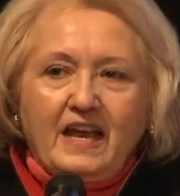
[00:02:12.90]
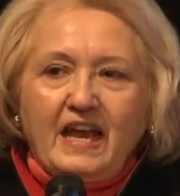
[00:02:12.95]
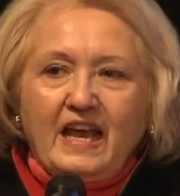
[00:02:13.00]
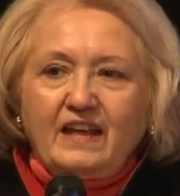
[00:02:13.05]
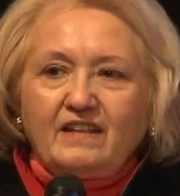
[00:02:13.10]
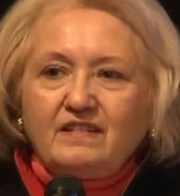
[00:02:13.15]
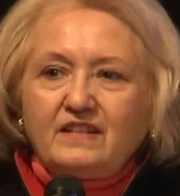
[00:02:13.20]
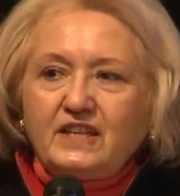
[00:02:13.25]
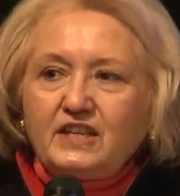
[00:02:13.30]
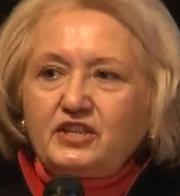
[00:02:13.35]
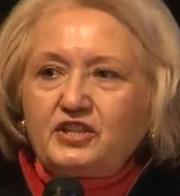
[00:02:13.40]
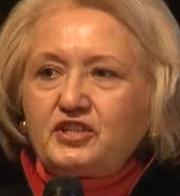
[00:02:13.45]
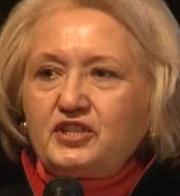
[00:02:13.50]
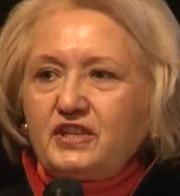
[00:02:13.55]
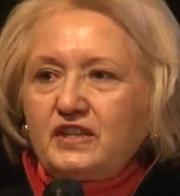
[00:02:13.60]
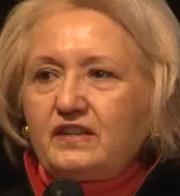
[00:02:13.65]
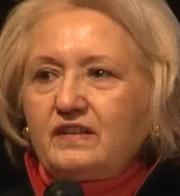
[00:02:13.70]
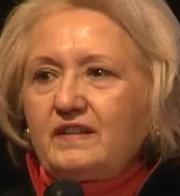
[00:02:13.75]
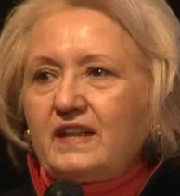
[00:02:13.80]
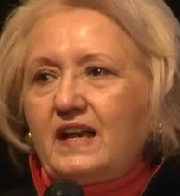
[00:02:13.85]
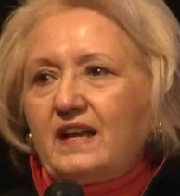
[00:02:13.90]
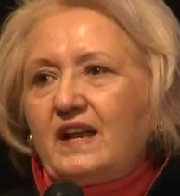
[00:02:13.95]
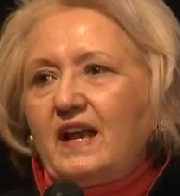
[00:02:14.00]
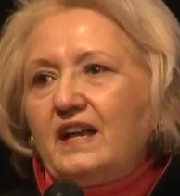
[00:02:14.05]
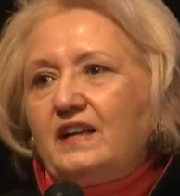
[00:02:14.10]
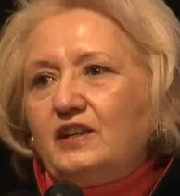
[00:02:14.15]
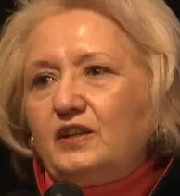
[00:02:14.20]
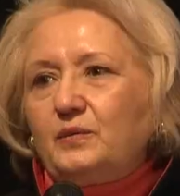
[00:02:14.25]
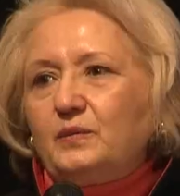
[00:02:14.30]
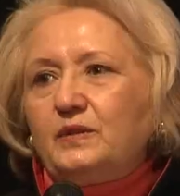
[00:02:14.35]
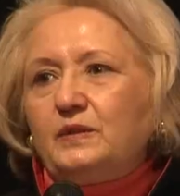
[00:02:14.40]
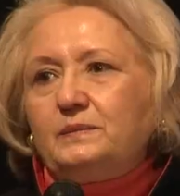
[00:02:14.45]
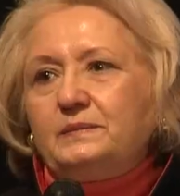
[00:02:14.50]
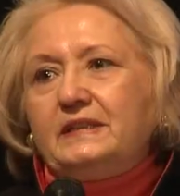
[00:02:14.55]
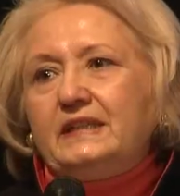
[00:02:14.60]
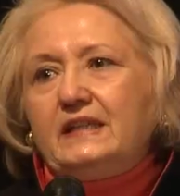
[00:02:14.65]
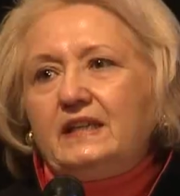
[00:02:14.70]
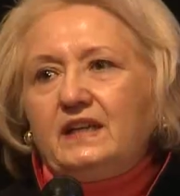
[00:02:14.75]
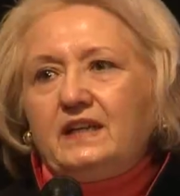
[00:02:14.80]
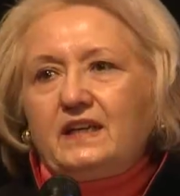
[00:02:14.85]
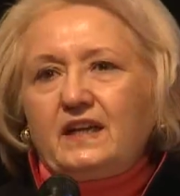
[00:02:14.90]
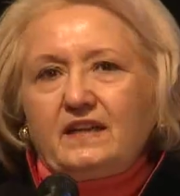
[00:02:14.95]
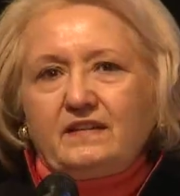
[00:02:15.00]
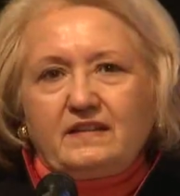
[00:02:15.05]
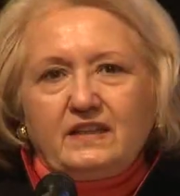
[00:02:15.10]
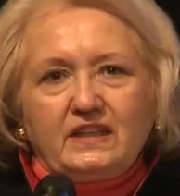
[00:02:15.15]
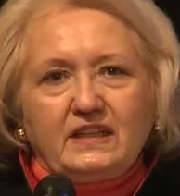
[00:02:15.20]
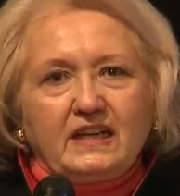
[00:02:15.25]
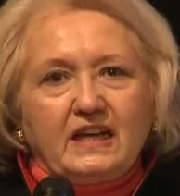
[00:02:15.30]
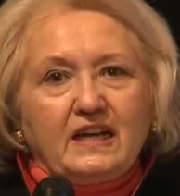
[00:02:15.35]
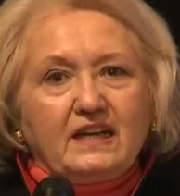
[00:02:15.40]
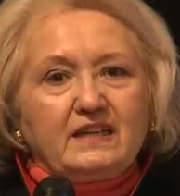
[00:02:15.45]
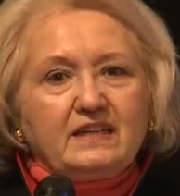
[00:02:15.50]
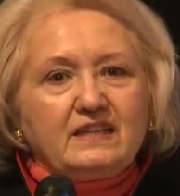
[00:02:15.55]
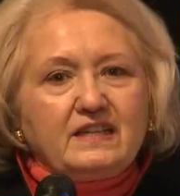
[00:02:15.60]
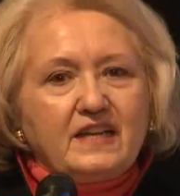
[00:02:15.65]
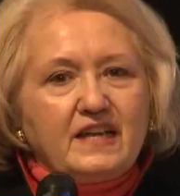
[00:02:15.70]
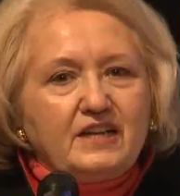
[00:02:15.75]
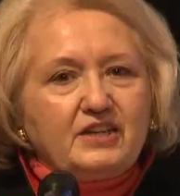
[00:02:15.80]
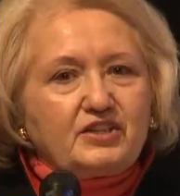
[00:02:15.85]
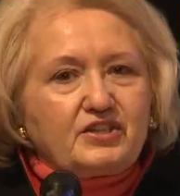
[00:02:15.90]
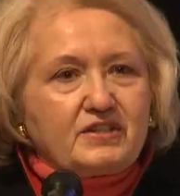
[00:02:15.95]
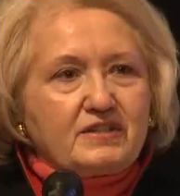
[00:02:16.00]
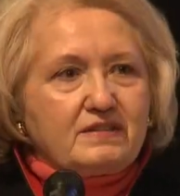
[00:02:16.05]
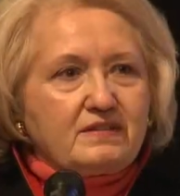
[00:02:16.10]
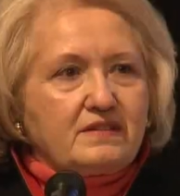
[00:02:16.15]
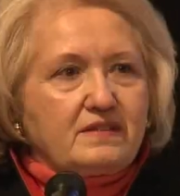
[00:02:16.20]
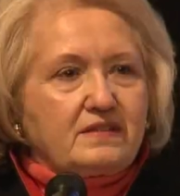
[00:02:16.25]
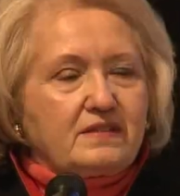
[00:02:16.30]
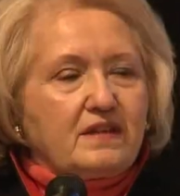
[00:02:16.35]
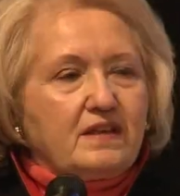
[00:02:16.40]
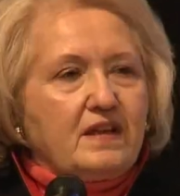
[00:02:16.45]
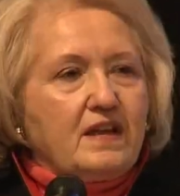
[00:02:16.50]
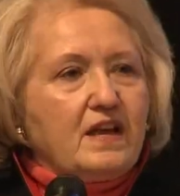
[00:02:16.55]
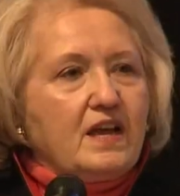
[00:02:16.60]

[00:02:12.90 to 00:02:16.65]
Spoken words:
And this year, that annual meeting at the United Nations